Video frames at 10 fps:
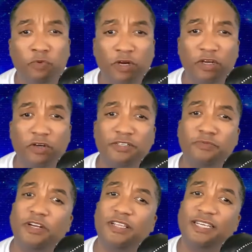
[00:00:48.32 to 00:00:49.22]
world
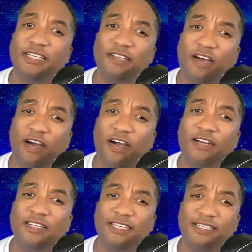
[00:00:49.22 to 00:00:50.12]
and where things
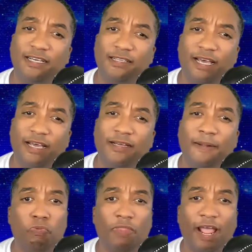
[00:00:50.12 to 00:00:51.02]
are and things like that.
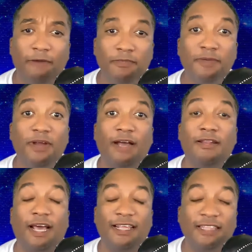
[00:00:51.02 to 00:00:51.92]
I remember
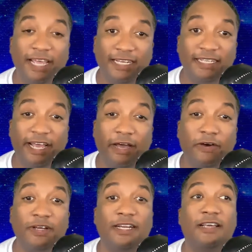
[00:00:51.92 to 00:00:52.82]
I laid
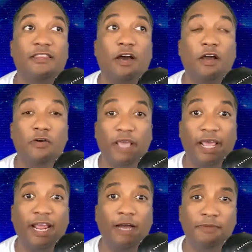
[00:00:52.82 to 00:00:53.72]
down and I thought,
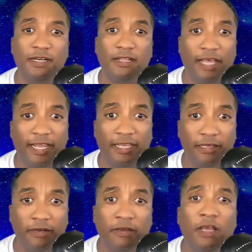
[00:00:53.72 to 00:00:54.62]
okay, I'm going to lay
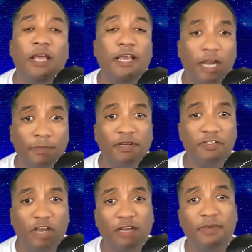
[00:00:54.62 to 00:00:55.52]
here and I'm going to
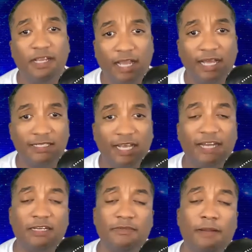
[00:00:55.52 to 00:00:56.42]
try to make
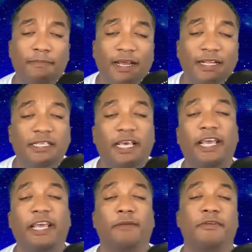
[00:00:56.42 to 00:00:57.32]
contact. I'm going to
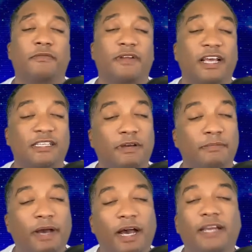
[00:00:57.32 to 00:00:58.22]
meditate. I'm going to relax my
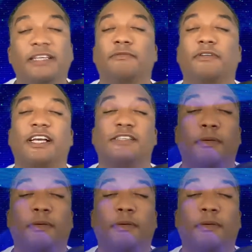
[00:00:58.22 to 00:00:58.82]
body, relax